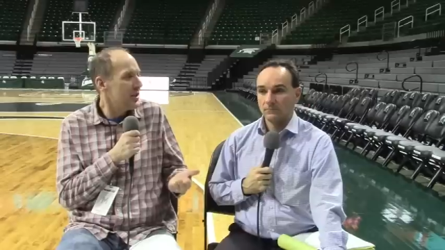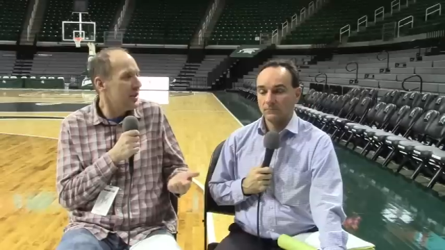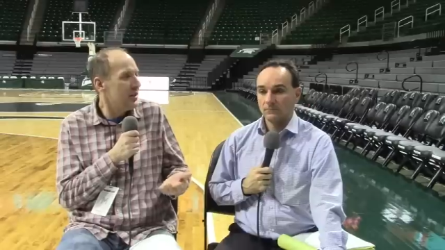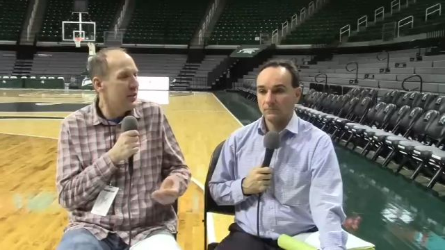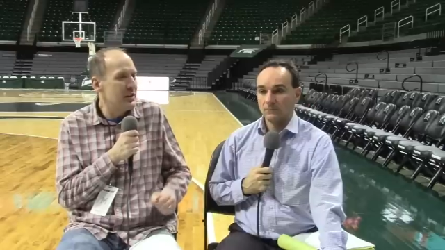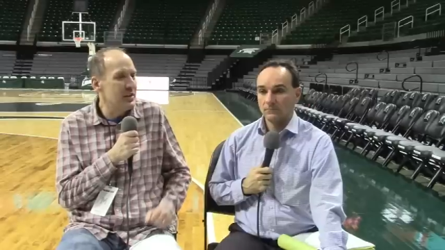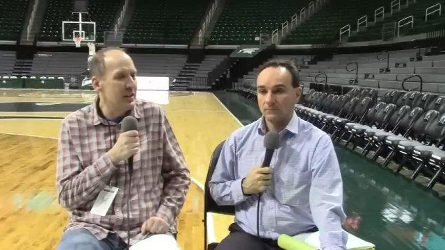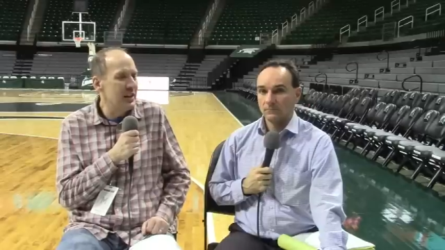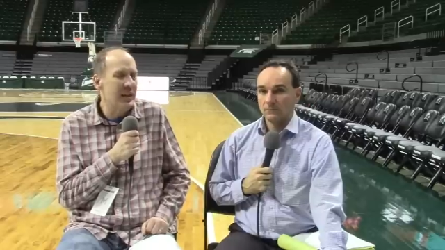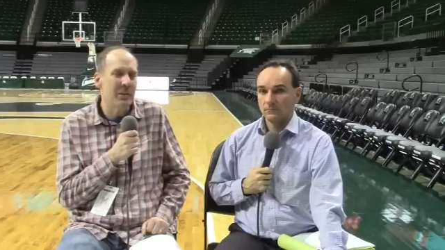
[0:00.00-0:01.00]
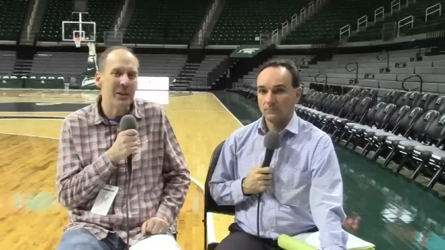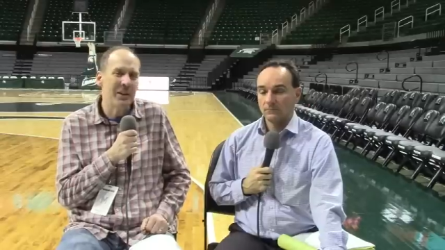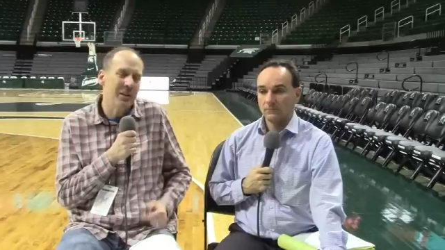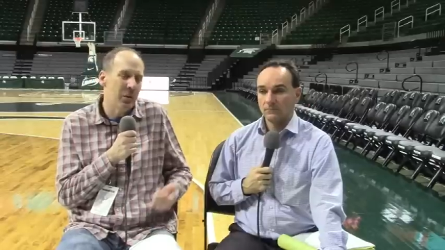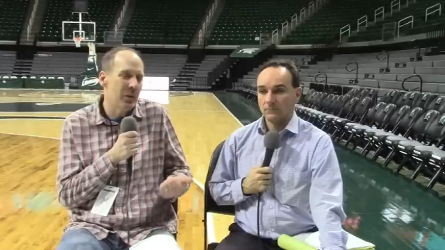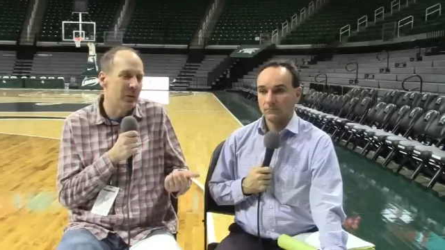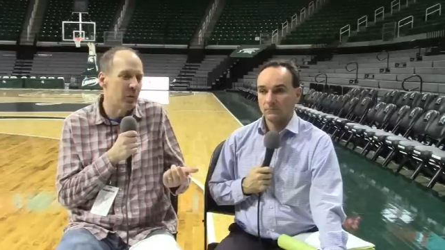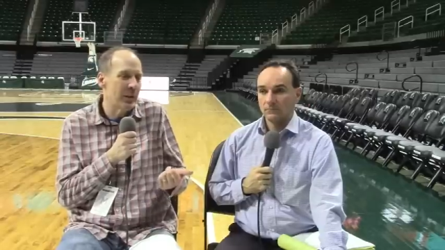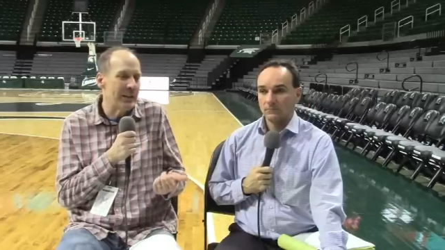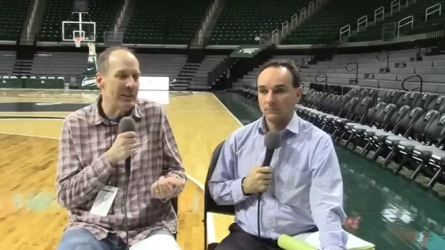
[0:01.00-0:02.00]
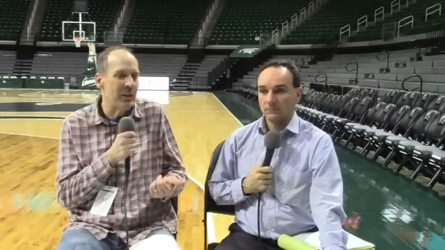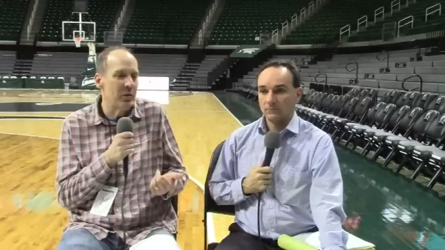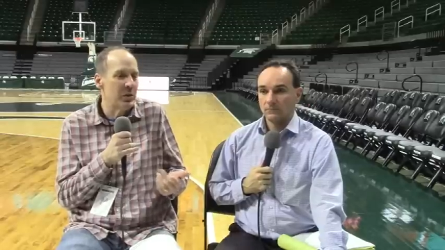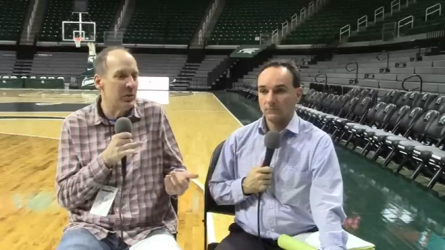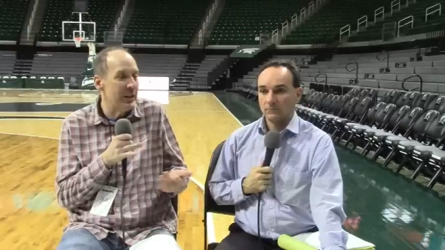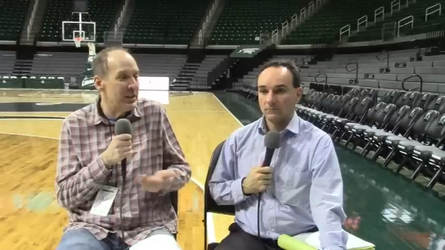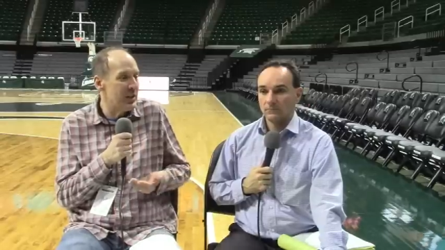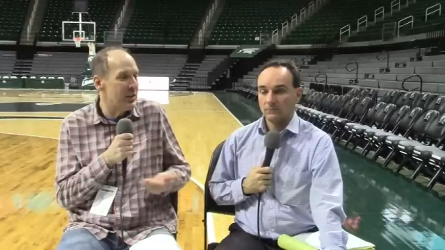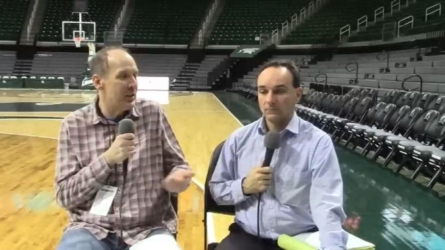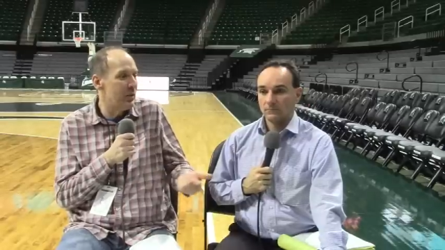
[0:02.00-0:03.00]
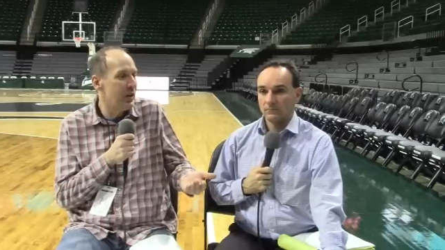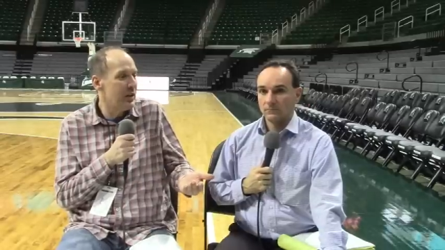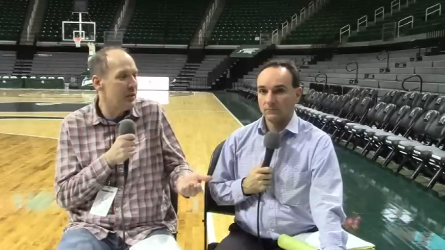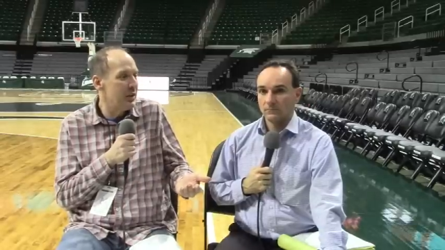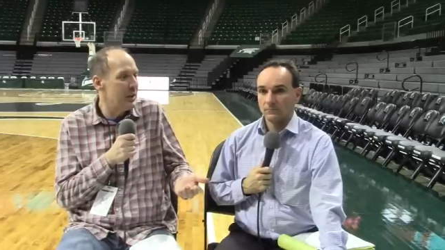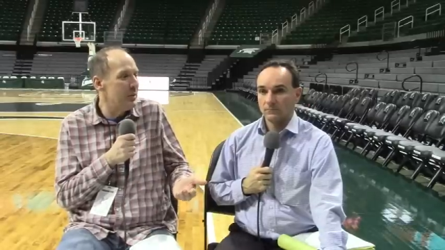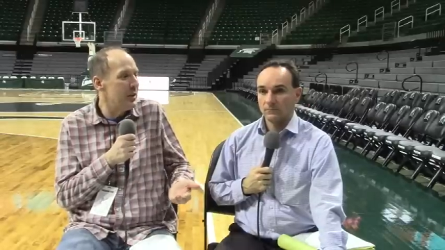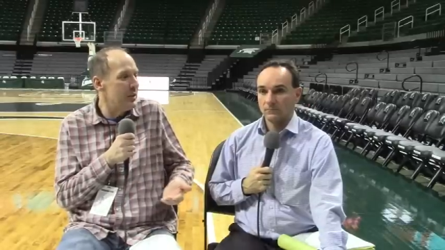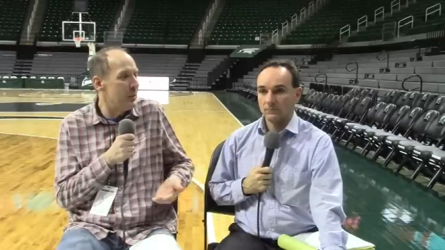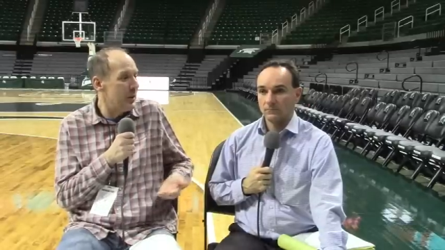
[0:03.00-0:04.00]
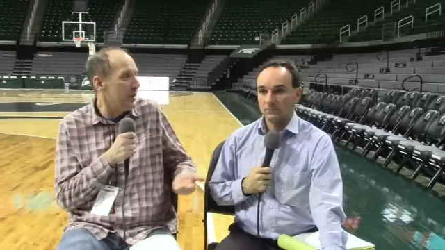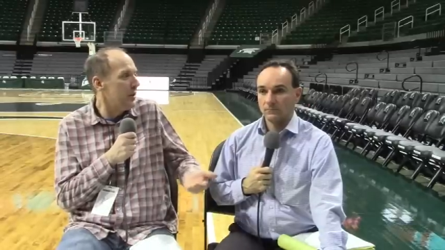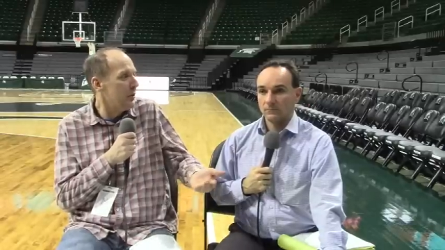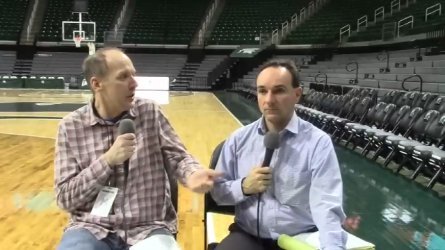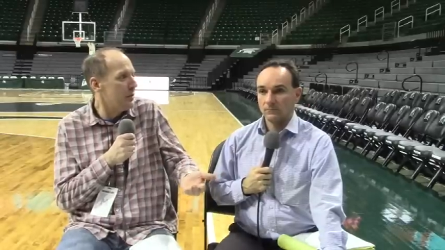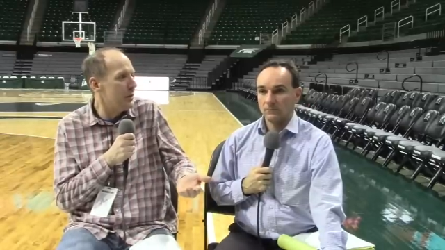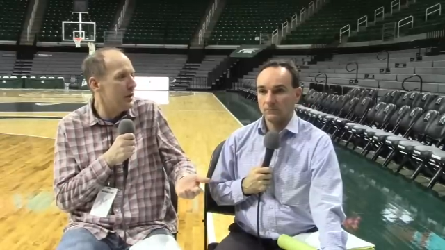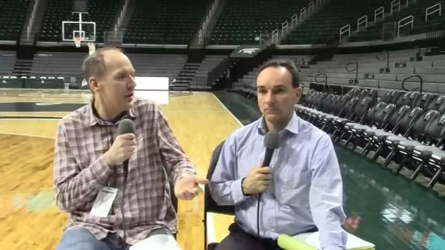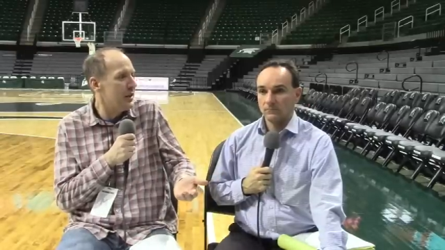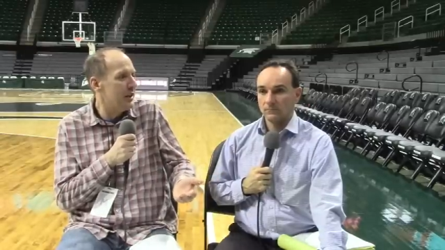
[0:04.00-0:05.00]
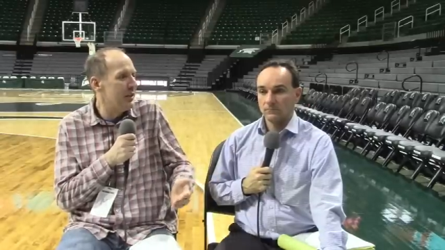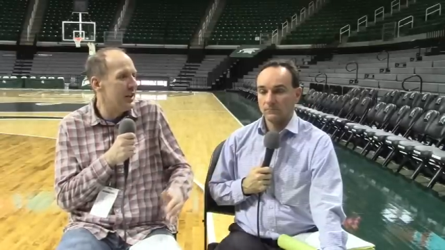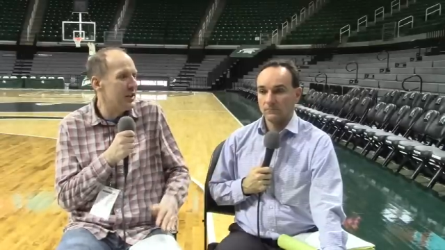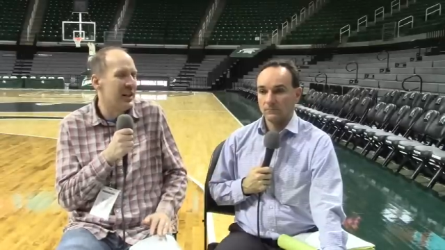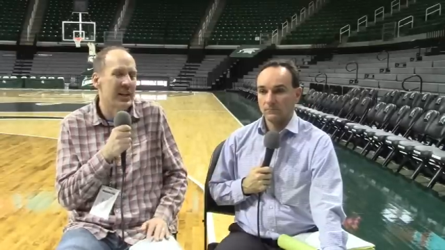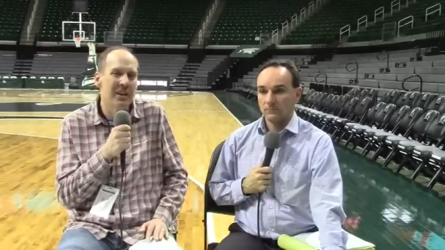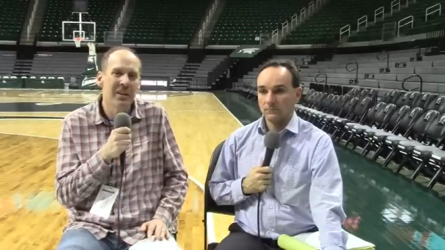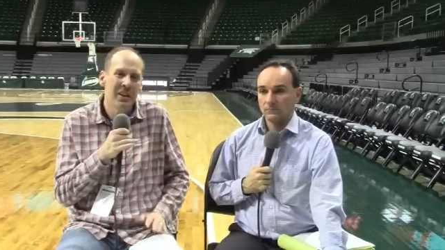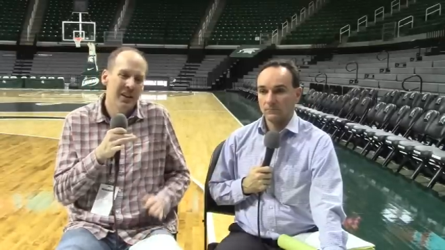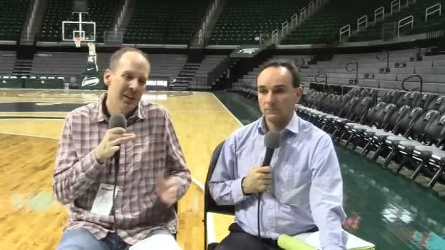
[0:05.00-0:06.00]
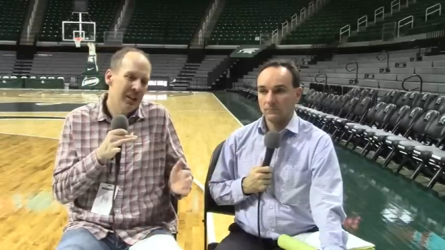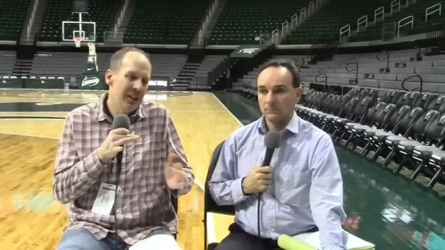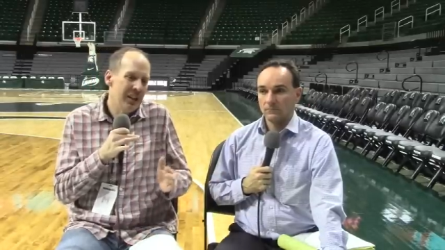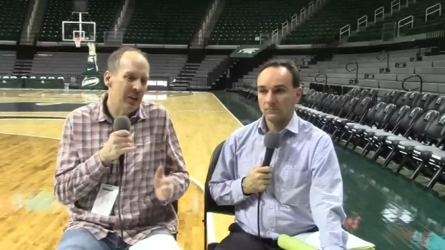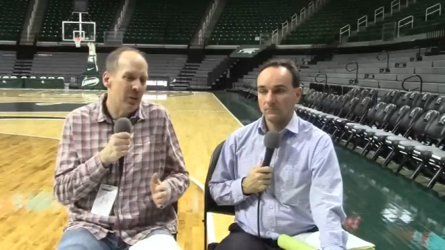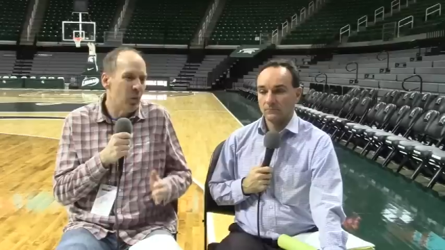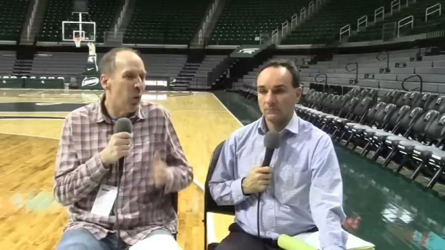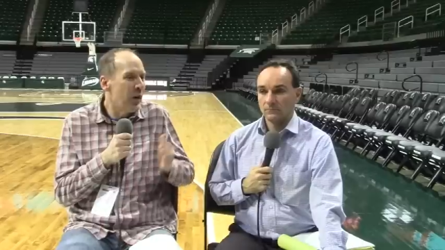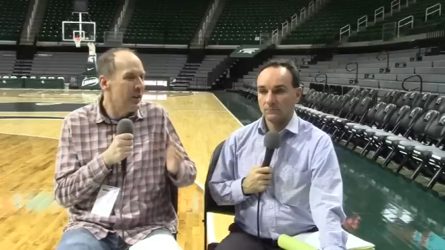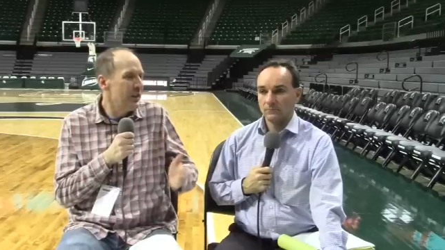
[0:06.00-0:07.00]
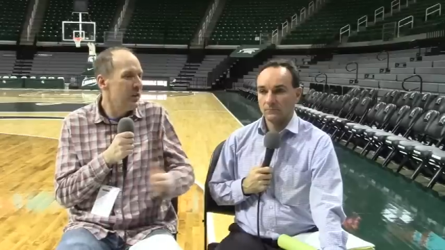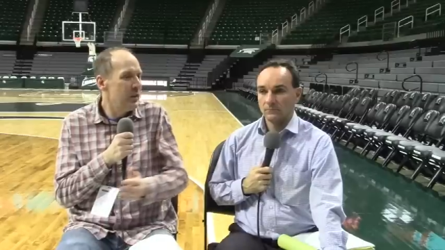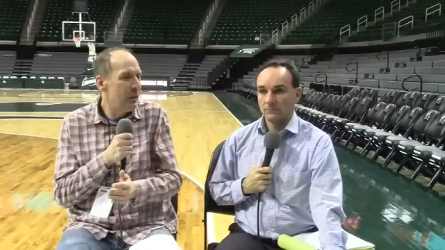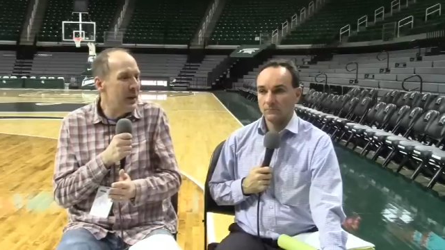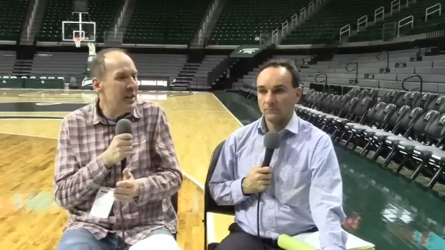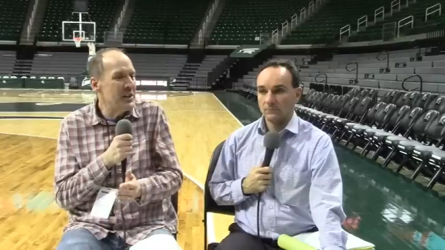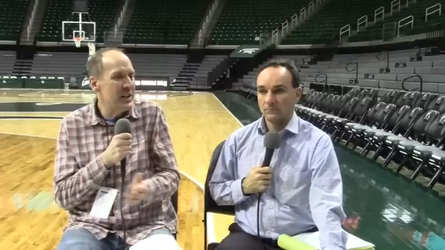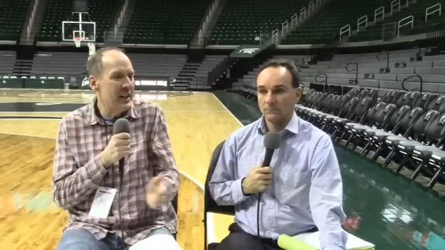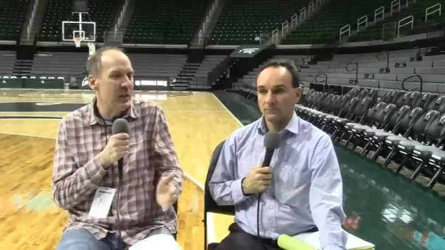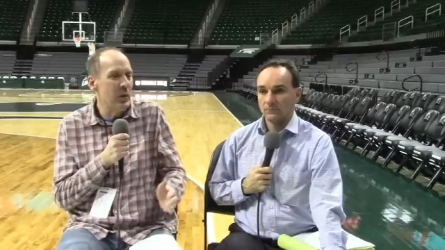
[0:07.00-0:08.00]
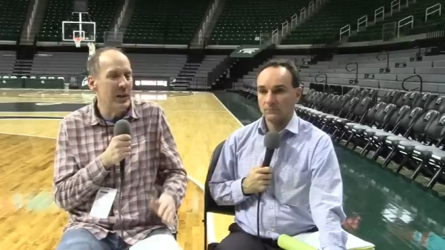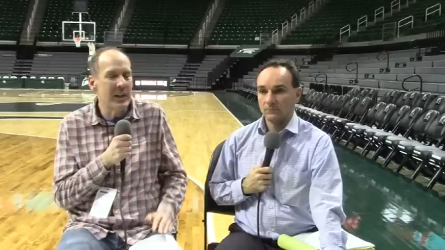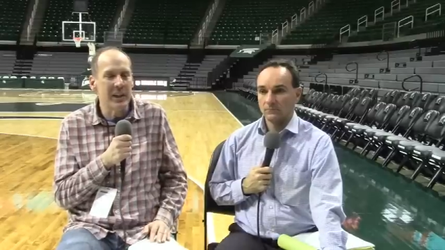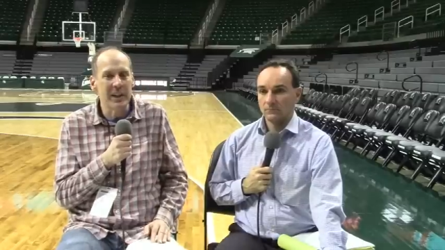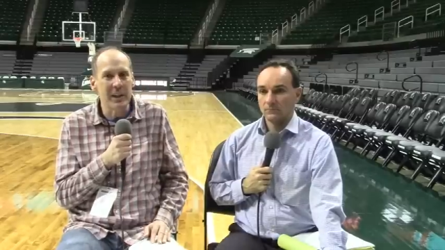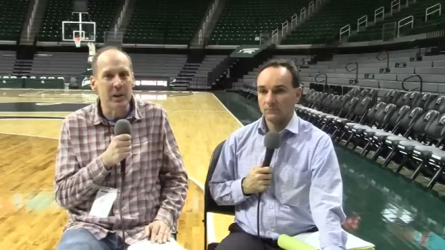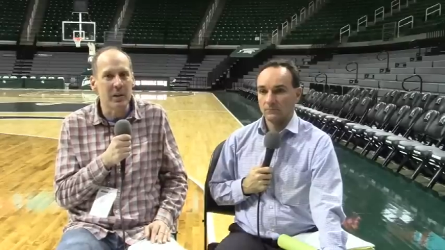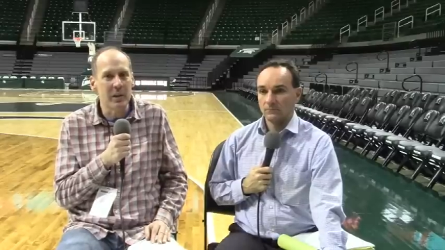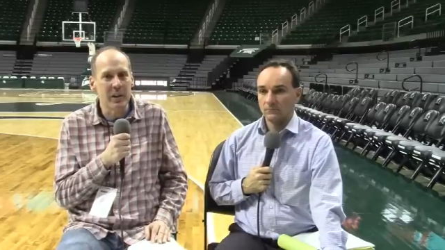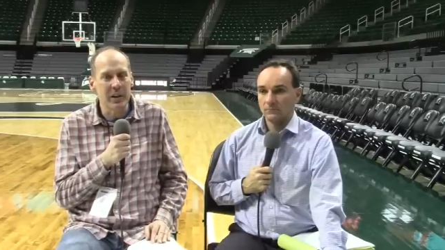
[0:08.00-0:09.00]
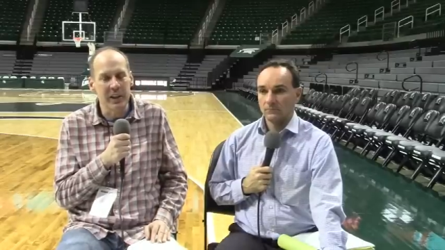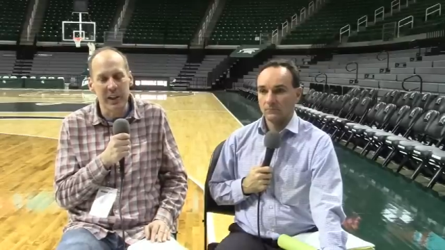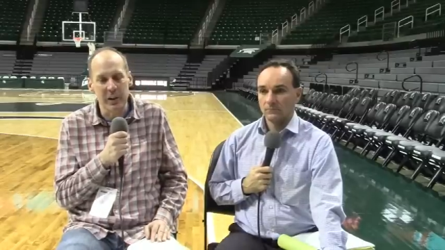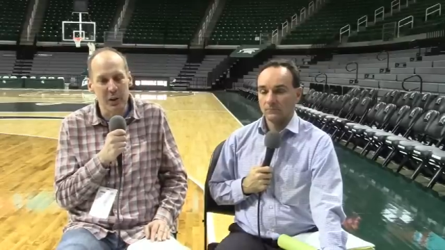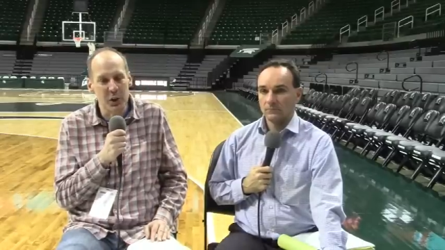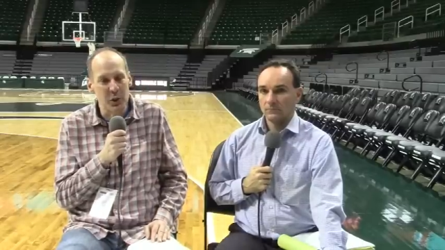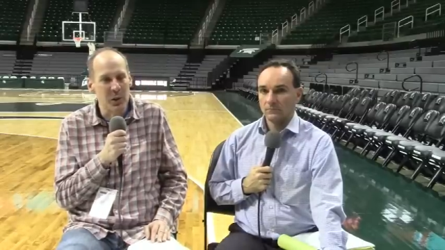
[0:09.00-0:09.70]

Speaker 1: You know, he's. I mean, no one really knows who he is outside of Rutgers fans, but he's a pretty good defensive player, and everything's kind of, you know, one piece taken away that can kind of can kind of hurt you.